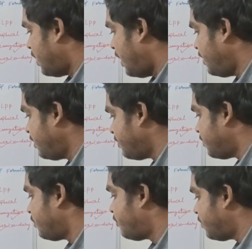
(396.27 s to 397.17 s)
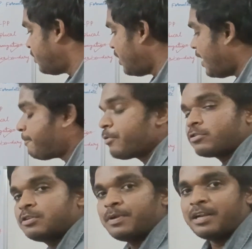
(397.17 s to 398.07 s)
and
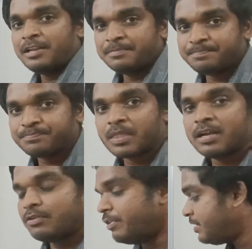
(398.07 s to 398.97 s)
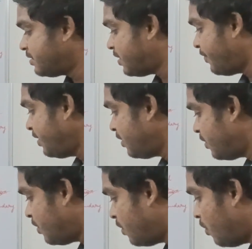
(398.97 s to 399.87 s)
approximately 27
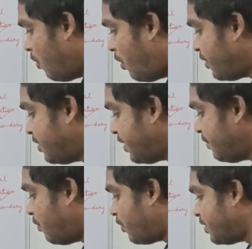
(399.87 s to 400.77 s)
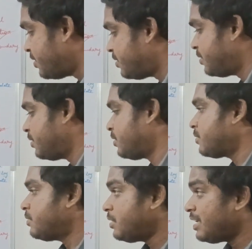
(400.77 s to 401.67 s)
ordinary models,
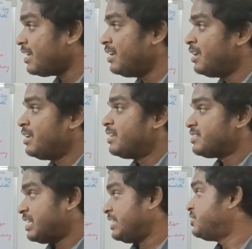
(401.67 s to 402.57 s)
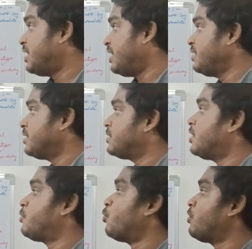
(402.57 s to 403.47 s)
such that
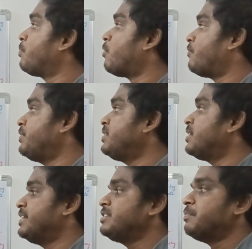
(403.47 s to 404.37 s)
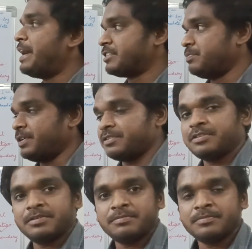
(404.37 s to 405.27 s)
the total profit is
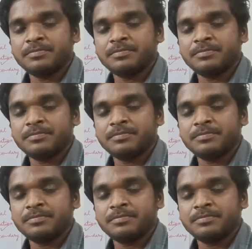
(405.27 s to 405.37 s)
maximized.